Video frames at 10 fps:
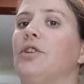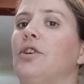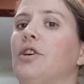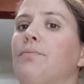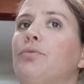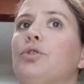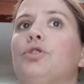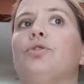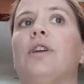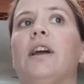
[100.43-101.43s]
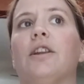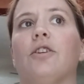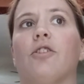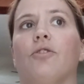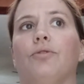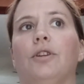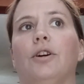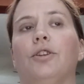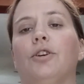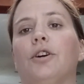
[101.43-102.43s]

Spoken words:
not put together, so they are